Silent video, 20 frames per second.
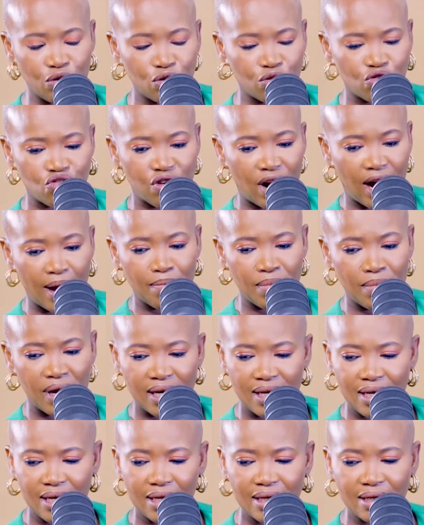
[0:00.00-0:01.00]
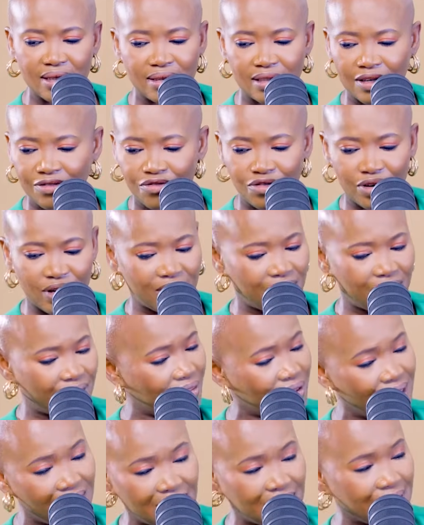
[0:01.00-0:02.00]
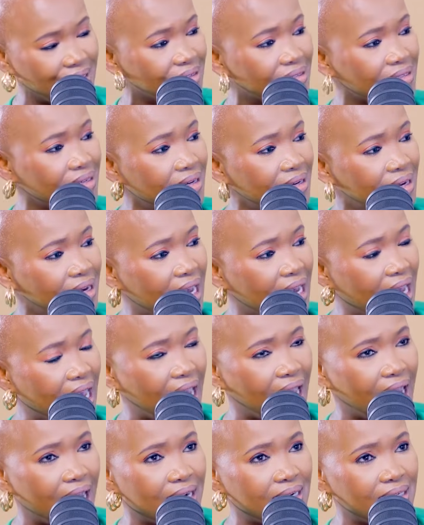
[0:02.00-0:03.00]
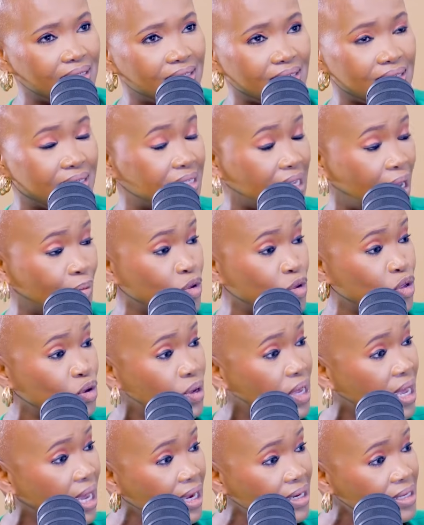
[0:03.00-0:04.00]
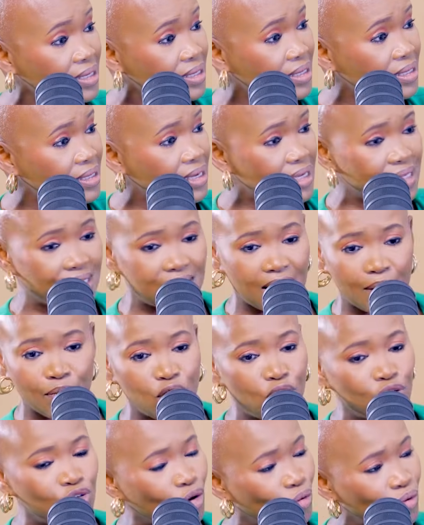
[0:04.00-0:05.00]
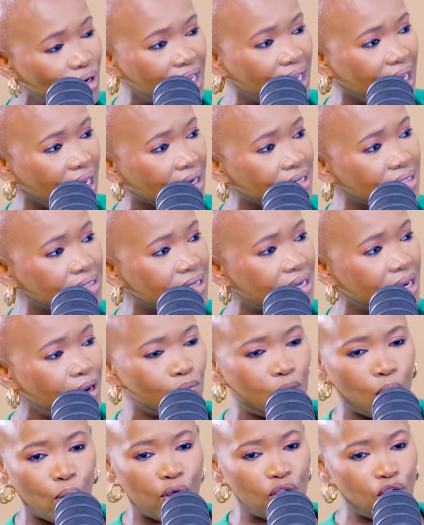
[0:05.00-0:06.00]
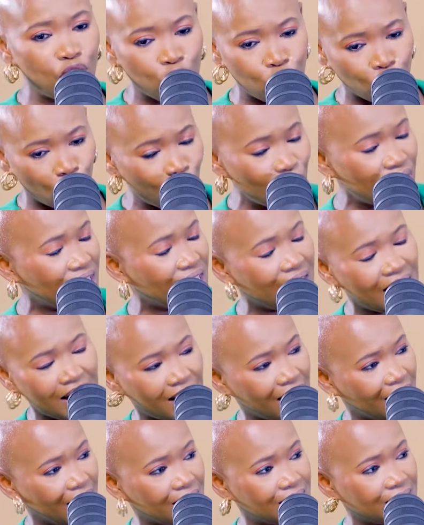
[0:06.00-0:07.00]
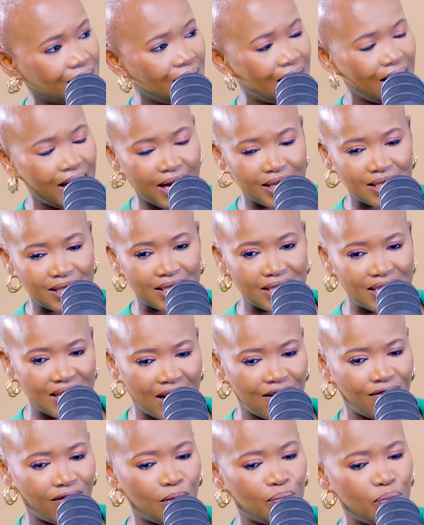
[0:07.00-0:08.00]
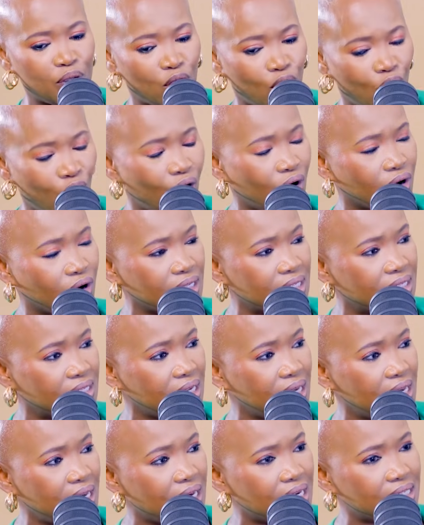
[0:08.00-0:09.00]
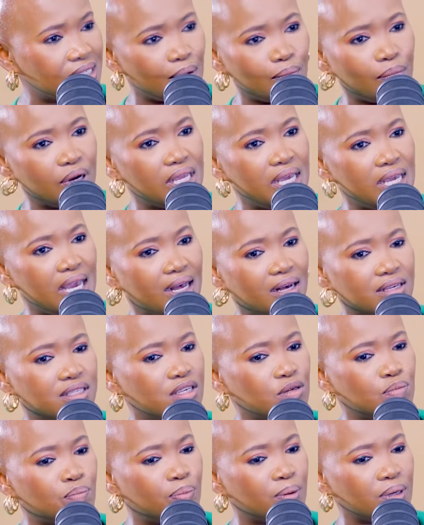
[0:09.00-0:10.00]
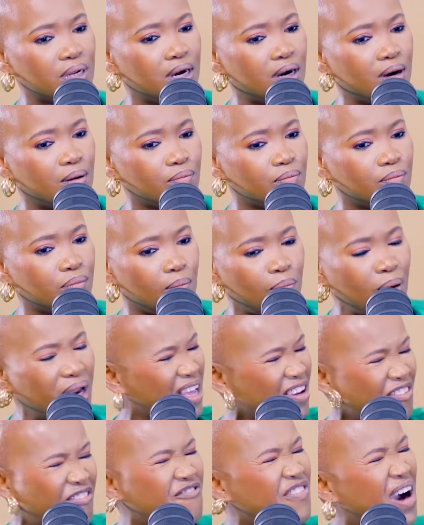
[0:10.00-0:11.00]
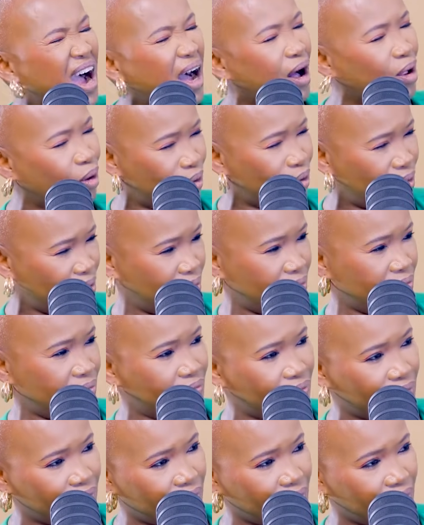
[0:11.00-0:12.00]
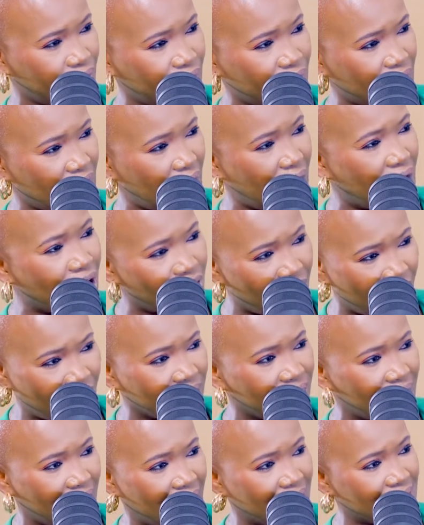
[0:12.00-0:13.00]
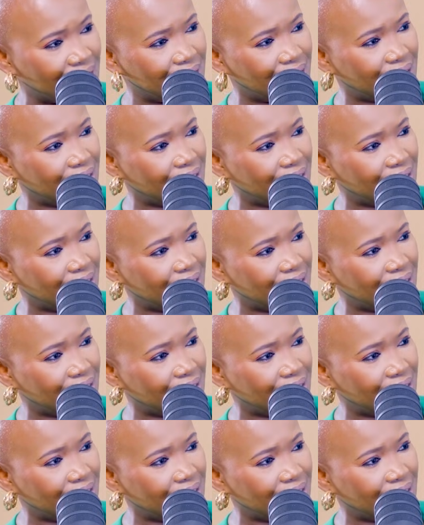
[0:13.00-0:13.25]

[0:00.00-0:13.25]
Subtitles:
try many different things, and some you get, some you don't get. But when you don't get it, it's never because somebody else is playing foul around that.